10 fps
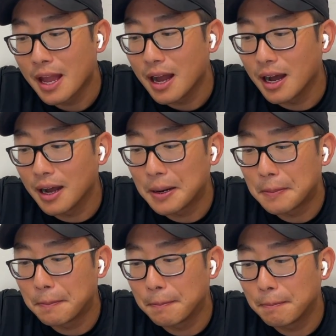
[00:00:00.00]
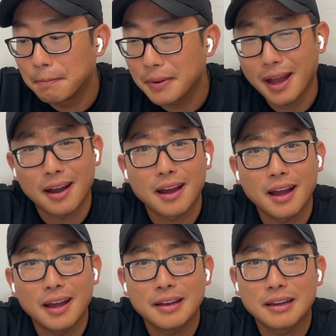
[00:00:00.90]
Yeah,
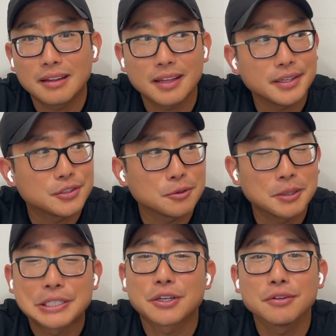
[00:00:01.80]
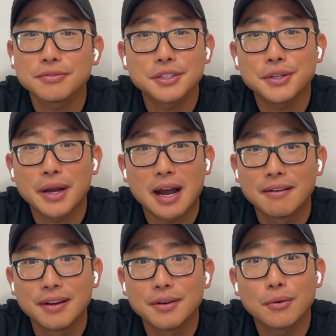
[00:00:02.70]
and thanks so much. Hopefully you
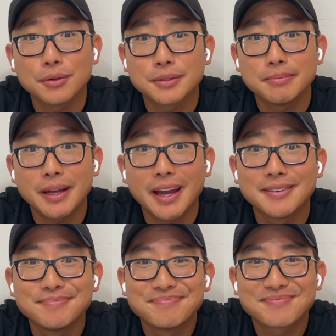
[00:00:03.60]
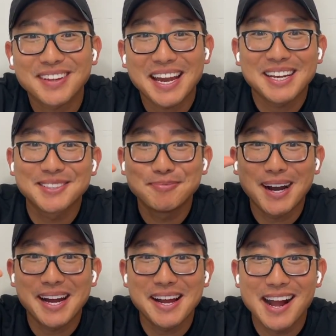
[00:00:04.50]
have an awesome day. Okay,
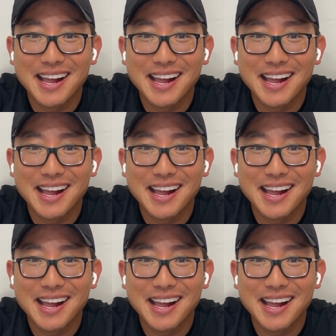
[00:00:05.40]
bye.